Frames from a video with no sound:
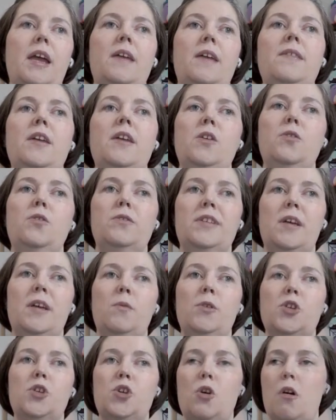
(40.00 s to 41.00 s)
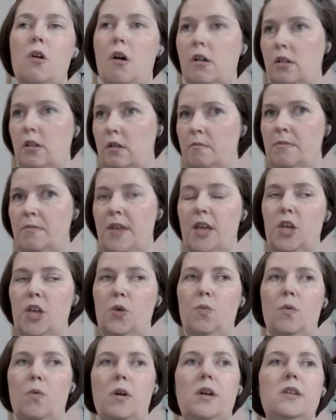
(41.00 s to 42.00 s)
And then you'll say which column that
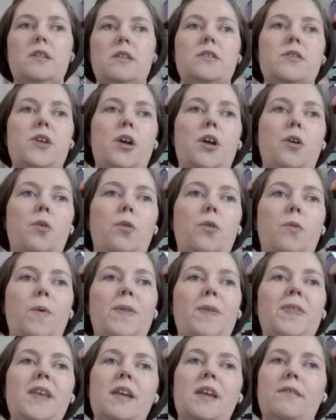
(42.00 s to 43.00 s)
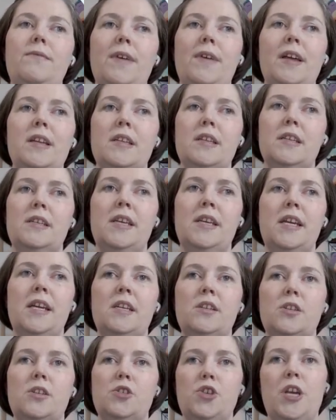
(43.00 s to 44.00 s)
you want. So when the event
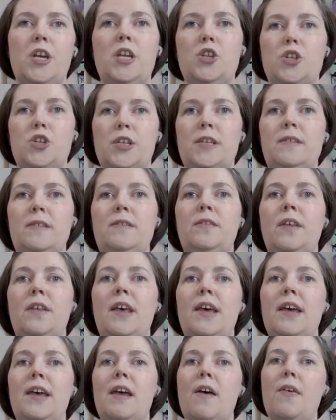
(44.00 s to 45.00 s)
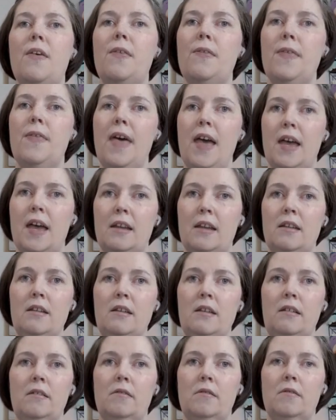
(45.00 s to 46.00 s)
date changes,
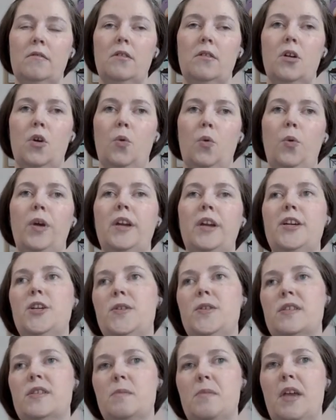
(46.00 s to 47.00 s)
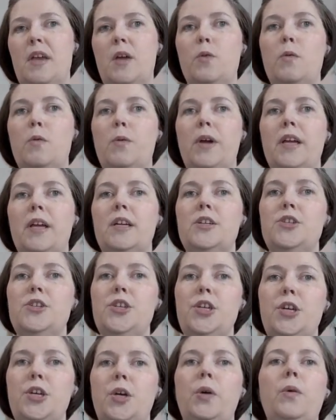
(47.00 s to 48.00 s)
then we're going to do something. And what we're going
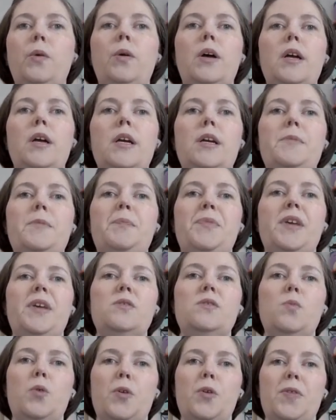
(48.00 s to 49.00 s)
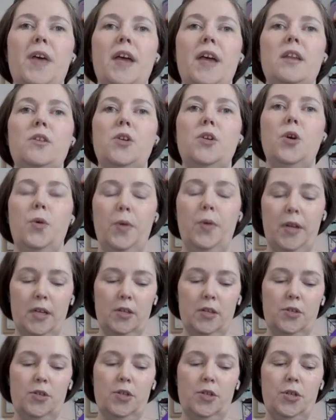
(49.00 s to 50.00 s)
to do is we're then
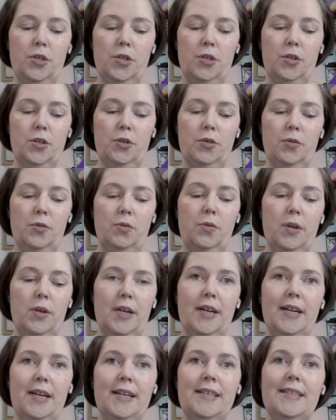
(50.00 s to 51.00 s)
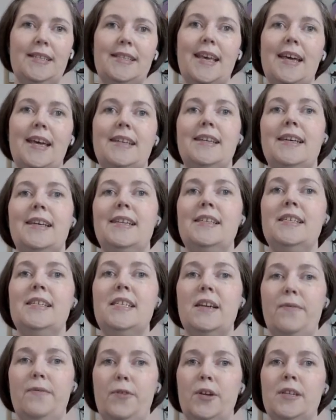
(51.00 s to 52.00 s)
going to set a
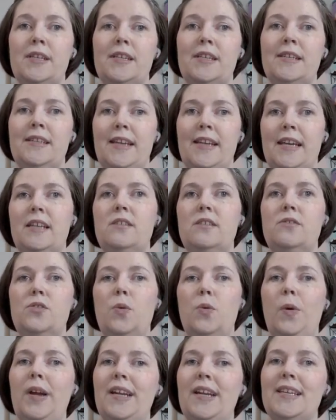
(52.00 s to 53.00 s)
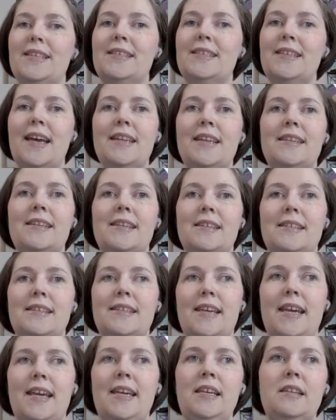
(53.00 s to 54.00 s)
different date. So we're going to set
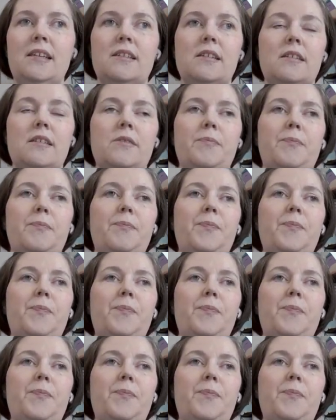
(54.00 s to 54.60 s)
date.